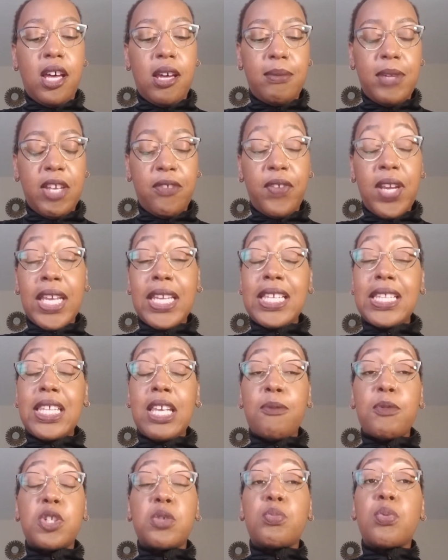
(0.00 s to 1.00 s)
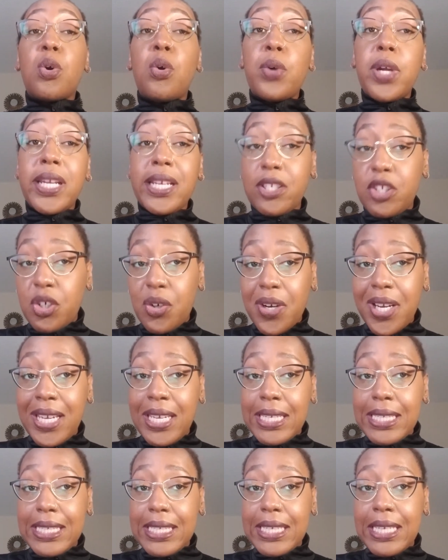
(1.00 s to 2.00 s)
If anything was broken in
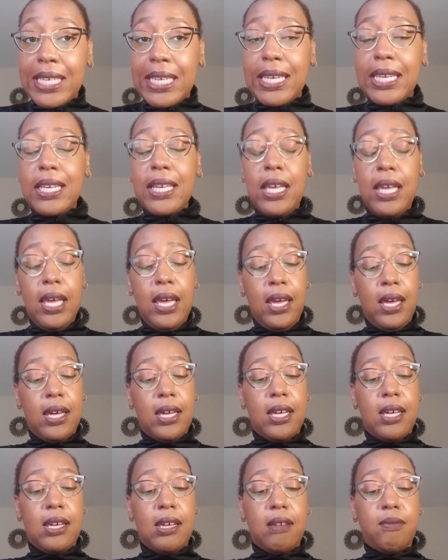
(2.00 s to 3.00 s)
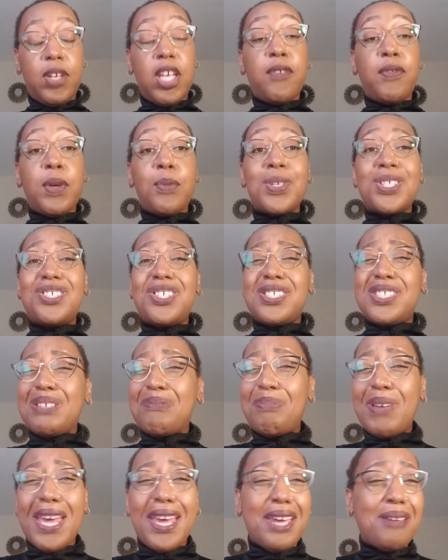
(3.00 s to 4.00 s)
transit, if it was just a
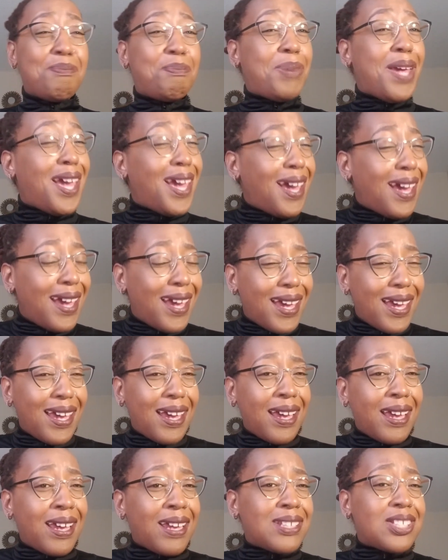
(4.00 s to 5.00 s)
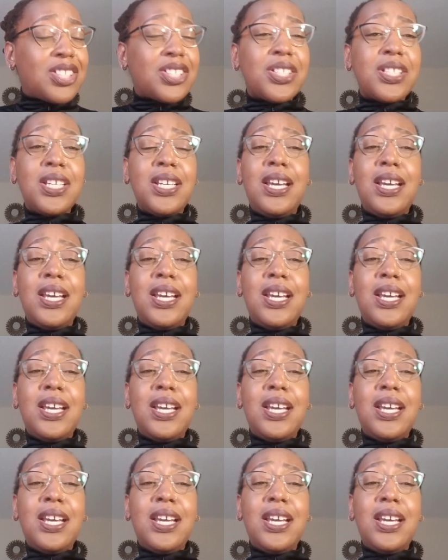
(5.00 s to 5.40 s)
bad batch,